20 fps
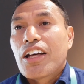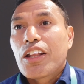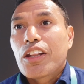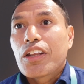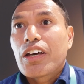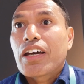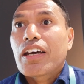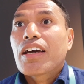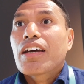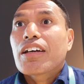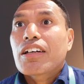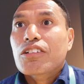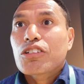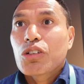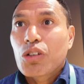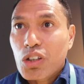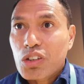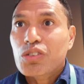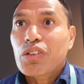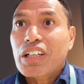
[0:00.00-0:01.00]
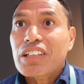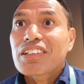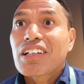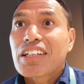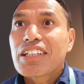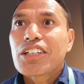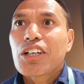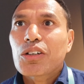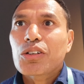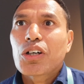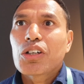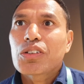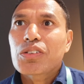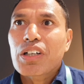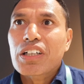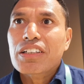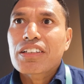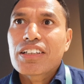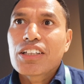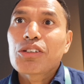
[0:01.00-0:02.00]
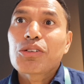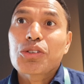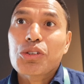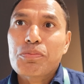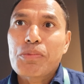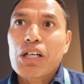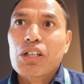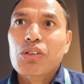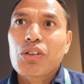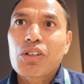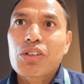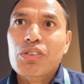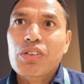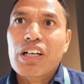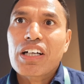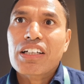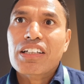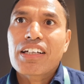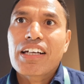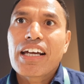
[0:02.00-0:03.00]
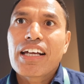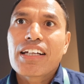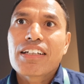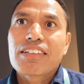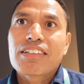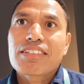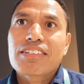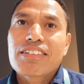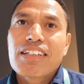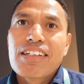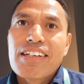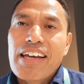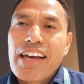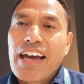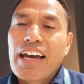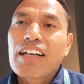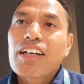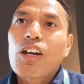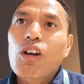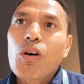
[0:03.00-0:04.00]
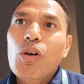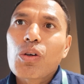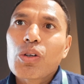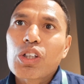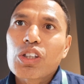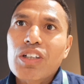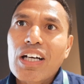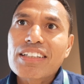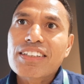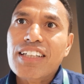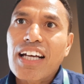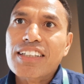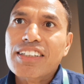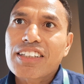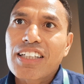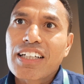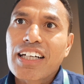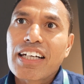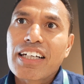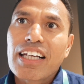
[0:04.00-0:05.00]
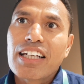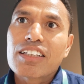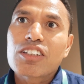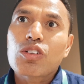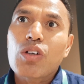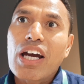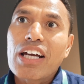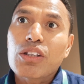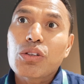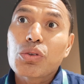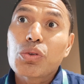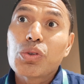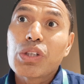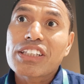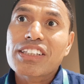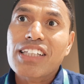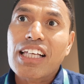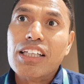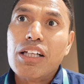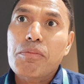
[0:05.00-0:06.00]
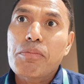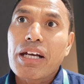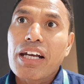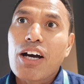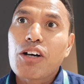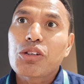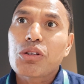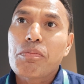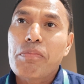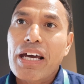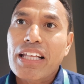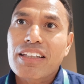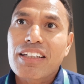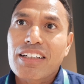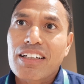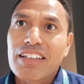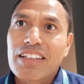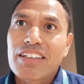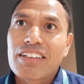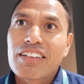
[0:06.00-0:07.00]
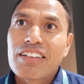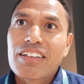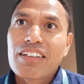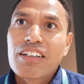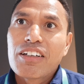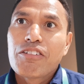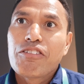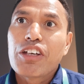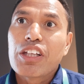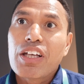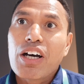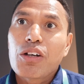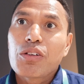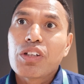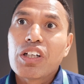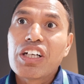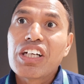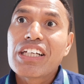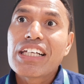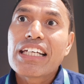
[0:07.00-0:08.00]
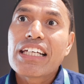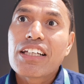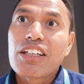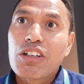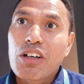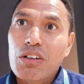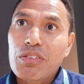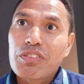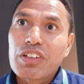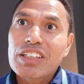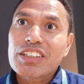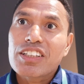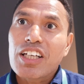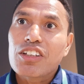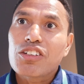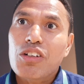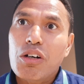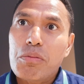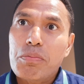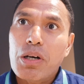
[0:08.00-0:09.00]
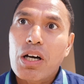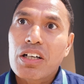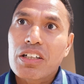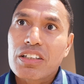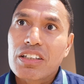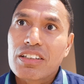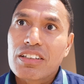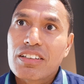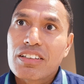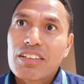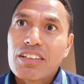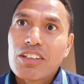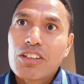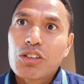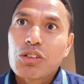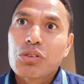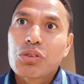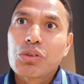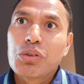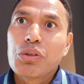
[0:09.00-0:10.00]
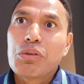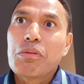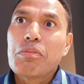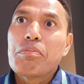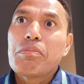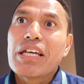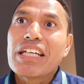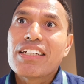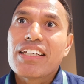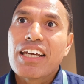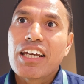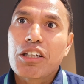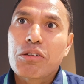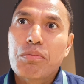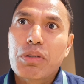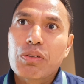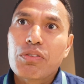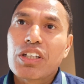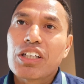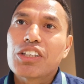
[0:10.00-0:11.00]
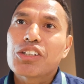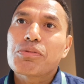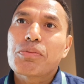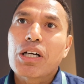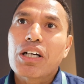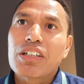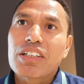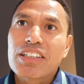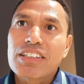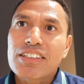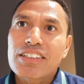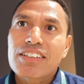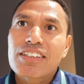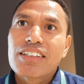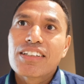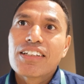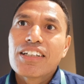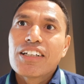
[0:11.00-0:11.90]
the contract, the legal contract, into smart contract and handle all the transaction and then try to do the settlement automatically without the need of the central party to mediate between these parties.